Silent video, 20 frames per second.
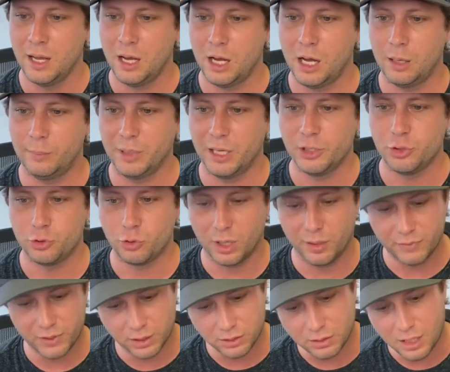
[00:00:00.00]
and
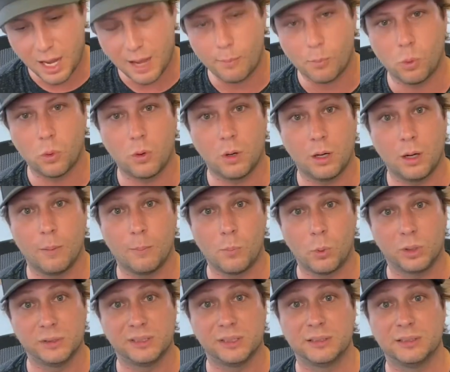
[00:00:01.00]
driven a lot
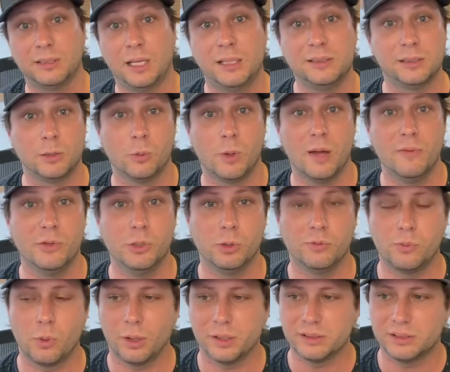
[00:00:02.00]
more success and revenue
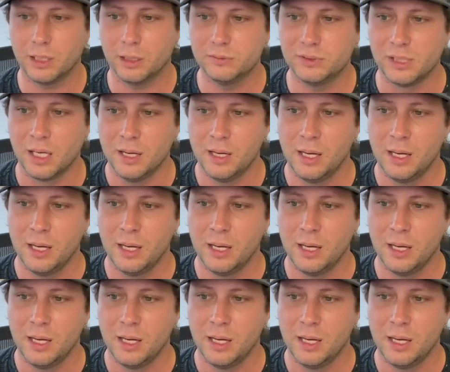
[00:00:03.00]
for ourselves.